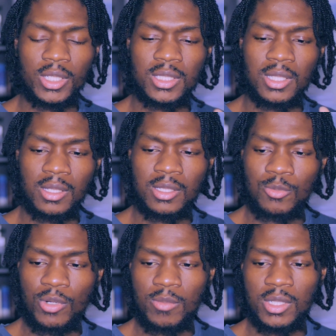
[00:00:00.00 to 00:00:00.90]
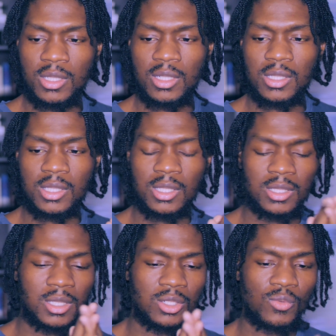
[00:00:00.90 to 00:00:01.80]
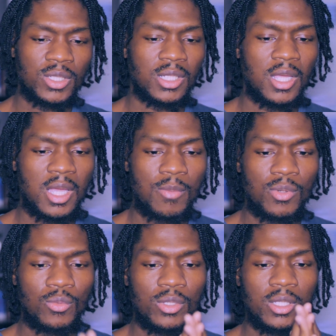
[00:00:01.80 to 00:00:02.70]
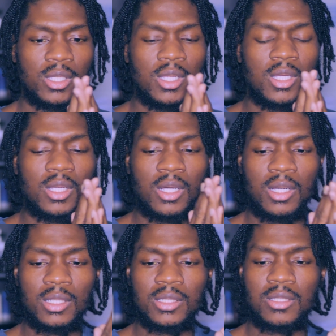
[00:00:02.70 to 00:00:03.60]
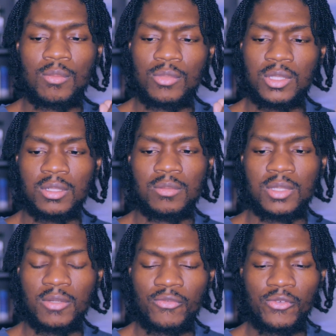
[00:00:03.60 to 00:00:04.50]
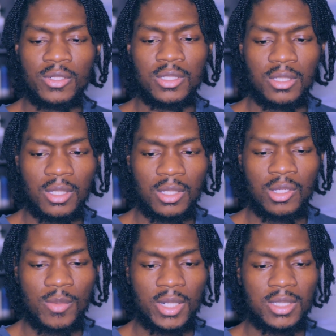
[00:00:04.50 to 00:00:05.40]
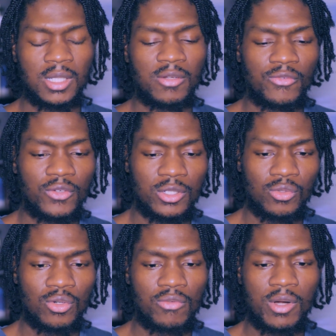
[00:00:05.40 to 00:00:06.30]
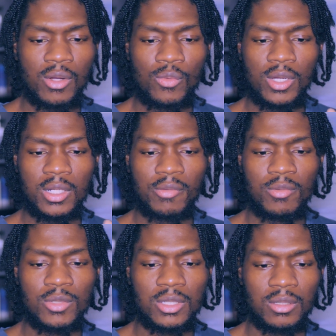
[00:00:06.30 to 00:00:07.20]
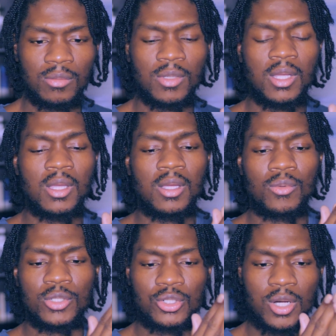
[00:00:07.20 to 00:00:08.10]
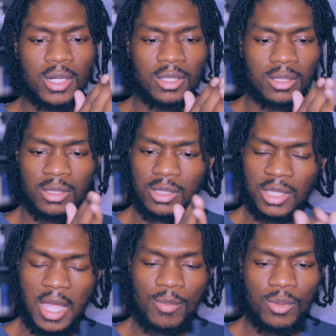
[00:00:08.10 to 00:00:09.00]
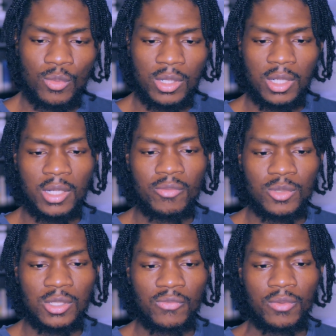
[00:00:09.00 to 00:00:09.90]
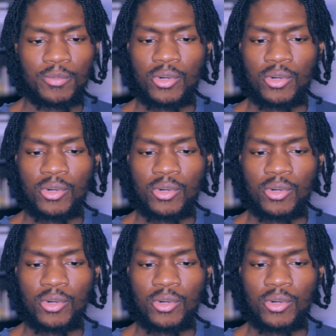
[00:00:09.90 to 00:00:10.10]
It just bring me to this situation that happened with some Muslims in Philly, and y'all might have seen the footage going around where another Muslim was trying to stop another Muslim from